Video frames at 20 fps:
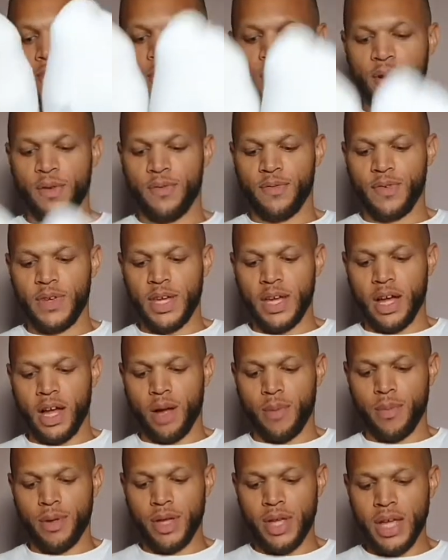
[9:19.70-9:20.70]
both feet
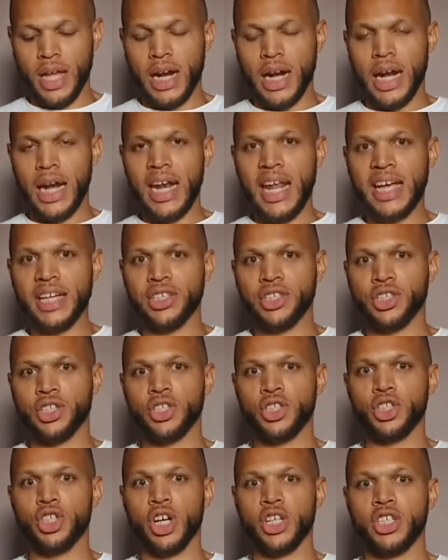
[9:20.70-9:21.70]
up. Legs
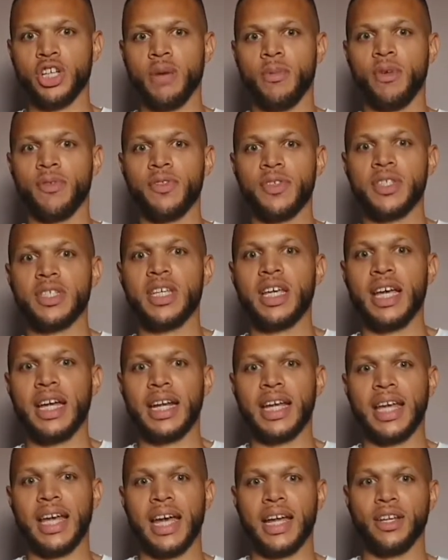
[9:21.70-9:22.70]
can just come off the seat,
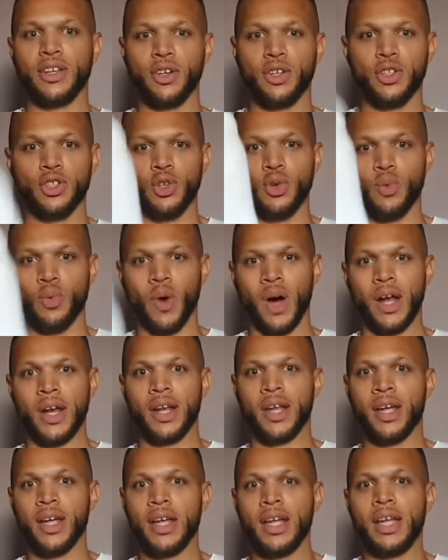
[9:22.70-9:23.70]
and again, you could do 1
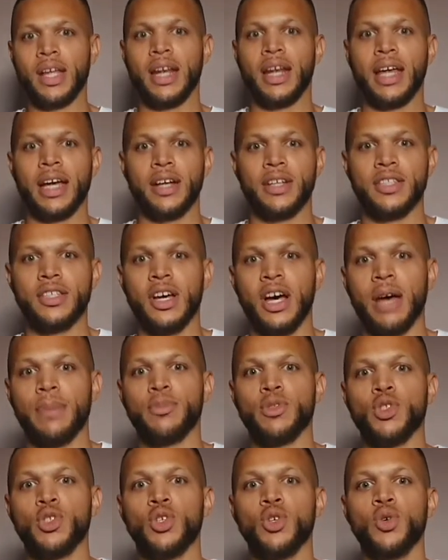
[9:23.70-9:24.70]
leg at a
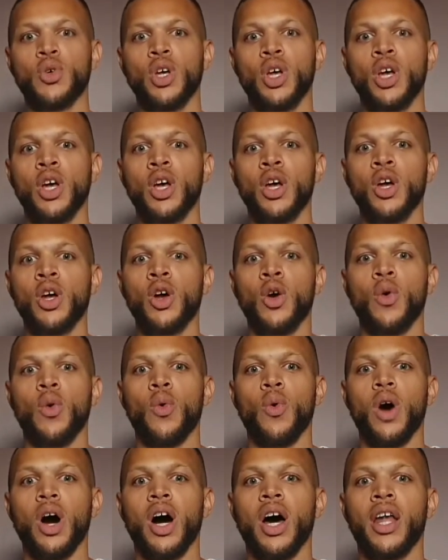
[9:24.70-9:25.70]
time. 2,
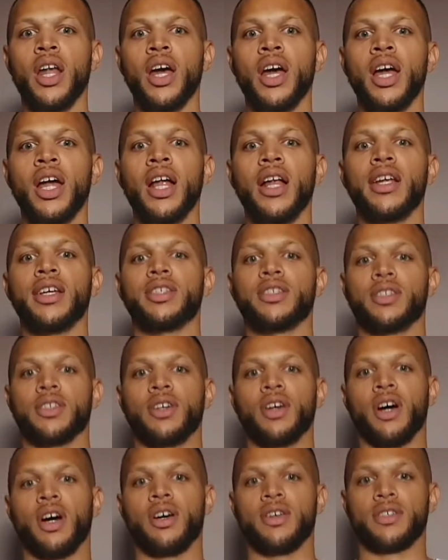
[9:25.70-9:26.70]
1, let's
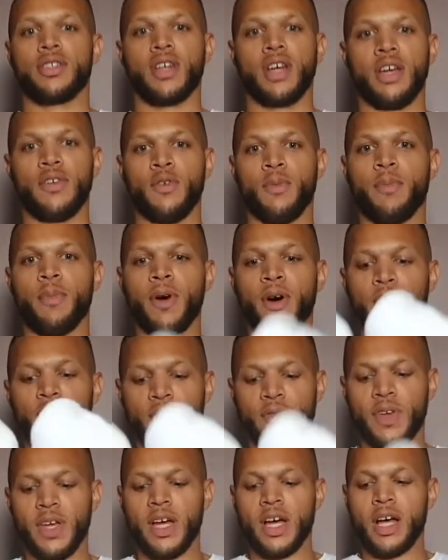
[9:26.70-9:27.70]
go. So either
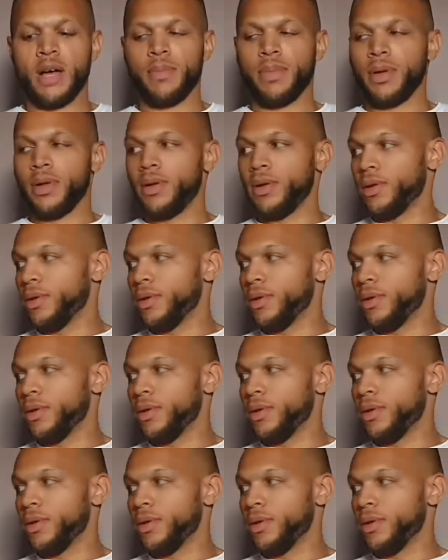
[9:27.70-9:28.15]
both feet up,